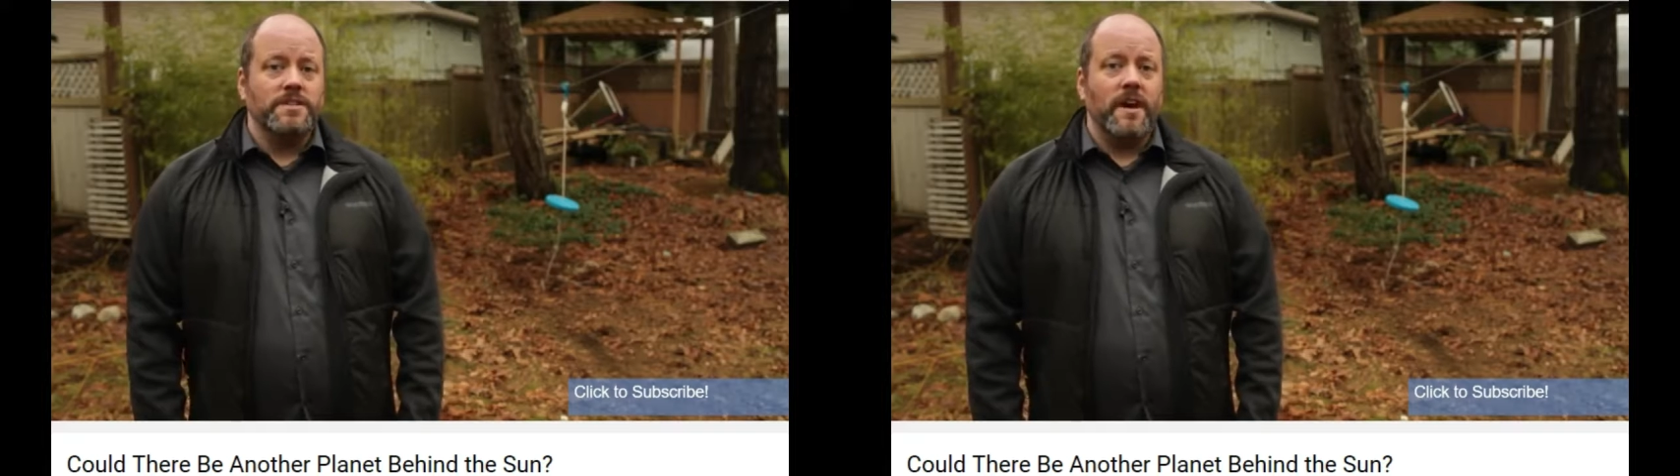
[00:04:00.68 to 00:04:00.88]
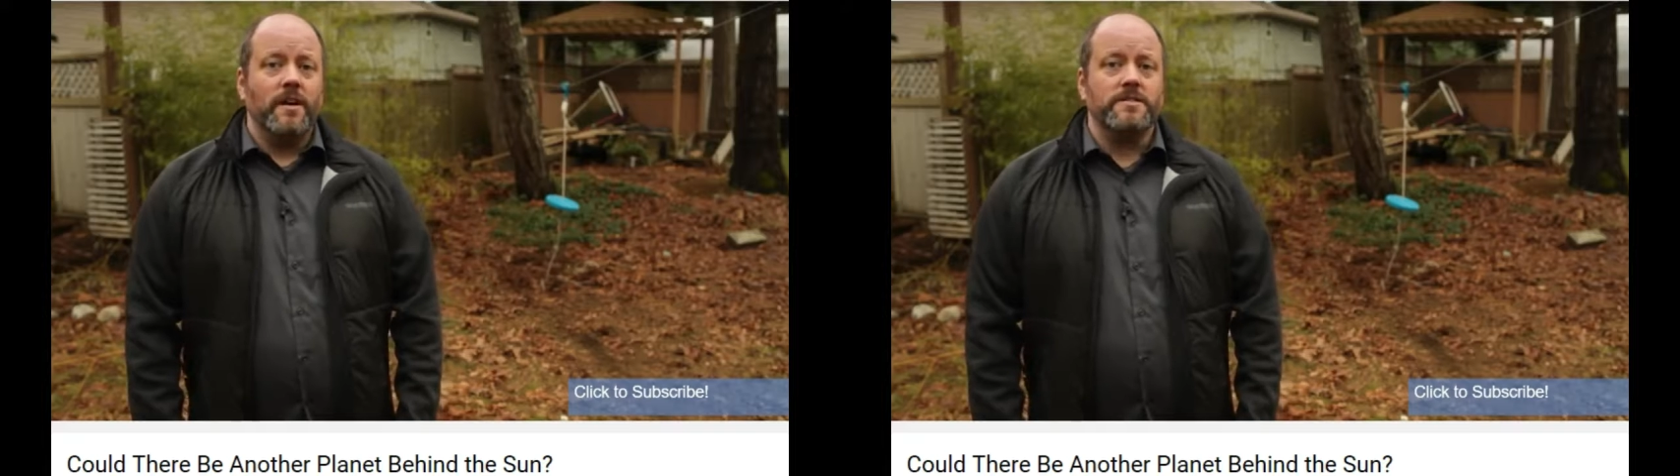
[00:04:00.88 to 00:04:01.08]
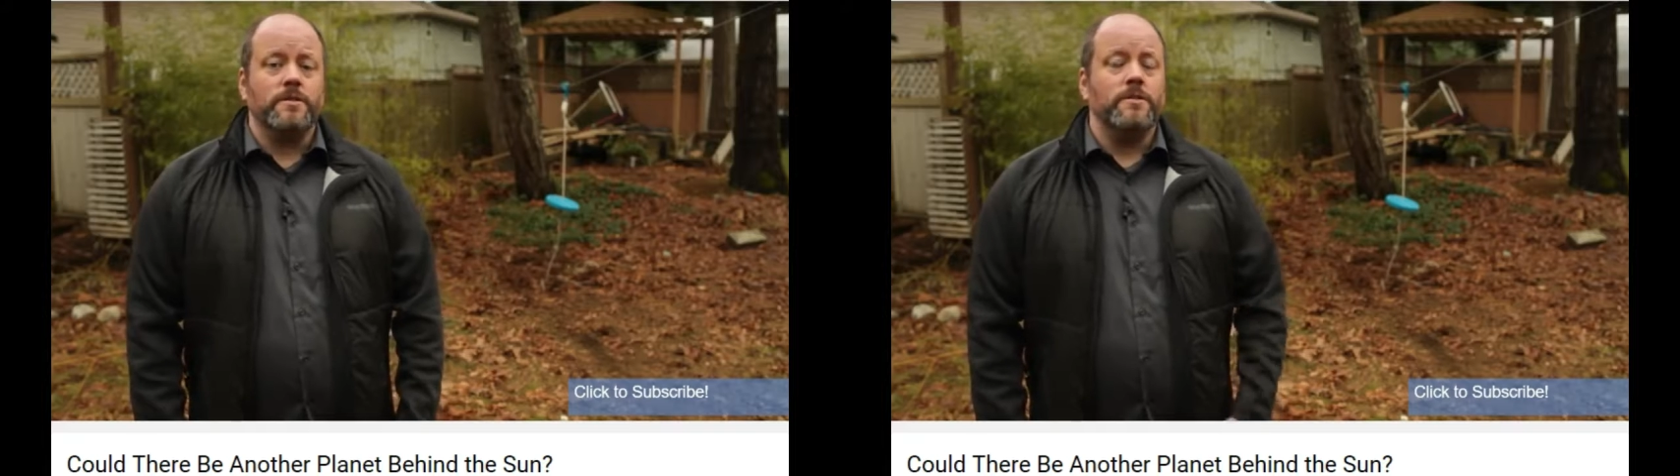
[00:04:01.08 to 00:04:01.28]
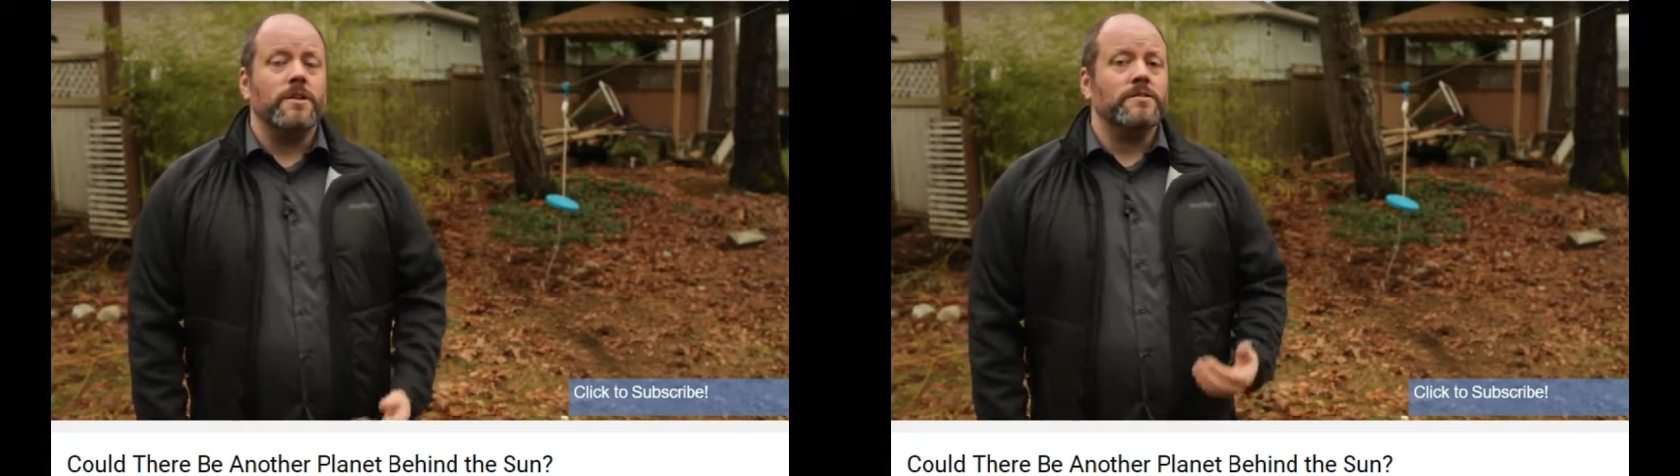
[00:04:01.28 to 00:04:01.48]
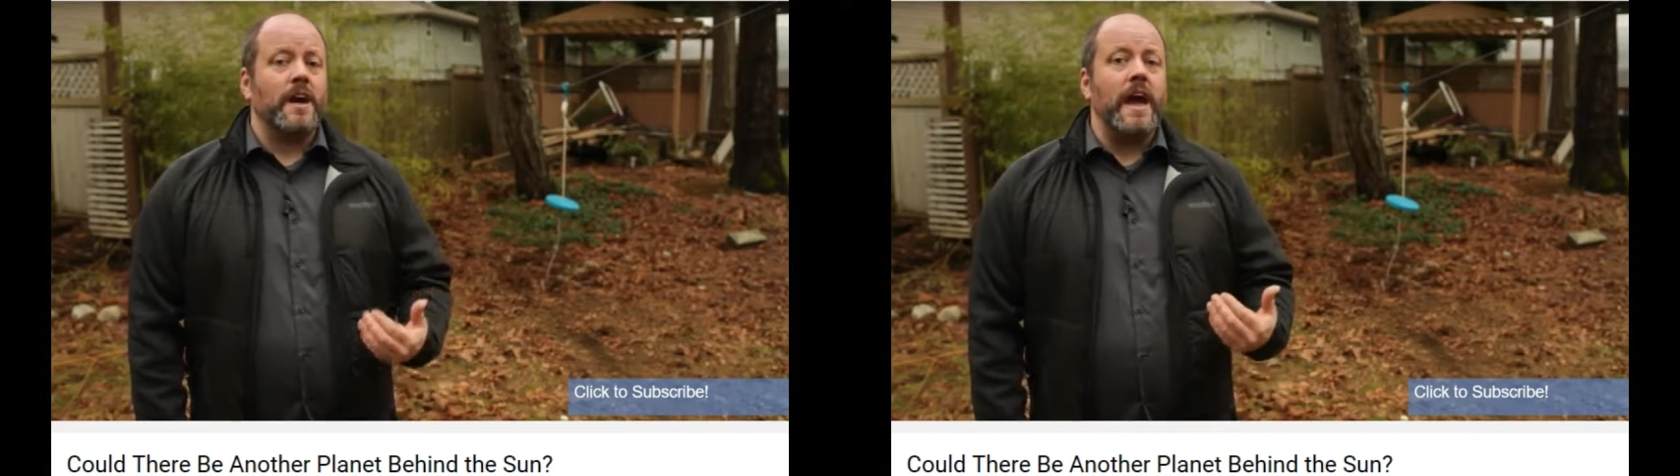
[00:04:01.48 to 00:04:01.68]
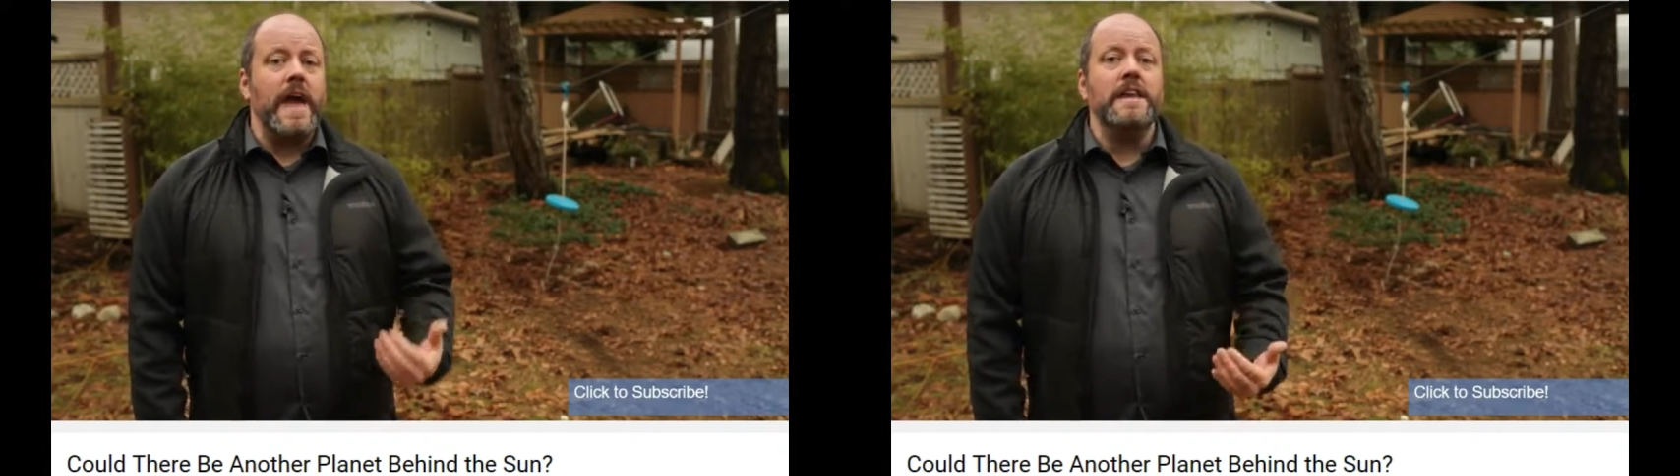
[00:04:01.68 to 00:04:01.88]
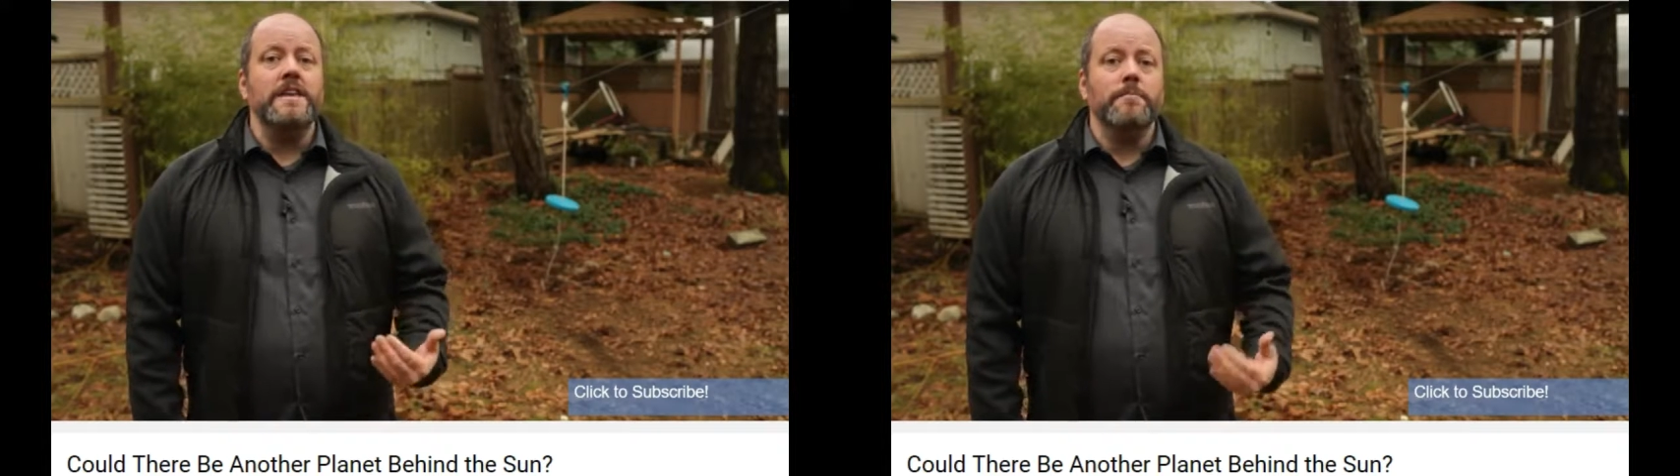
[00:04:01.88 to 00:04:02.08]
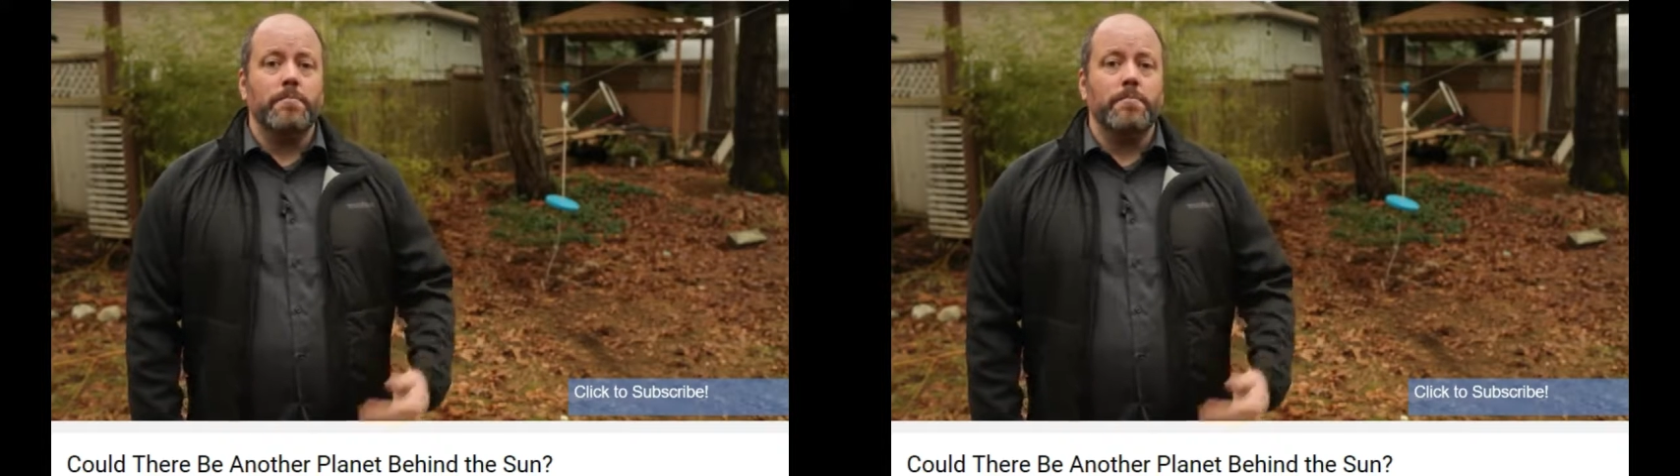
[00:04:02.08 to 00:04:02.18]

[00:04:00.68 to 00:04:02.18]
tells you there's a hidden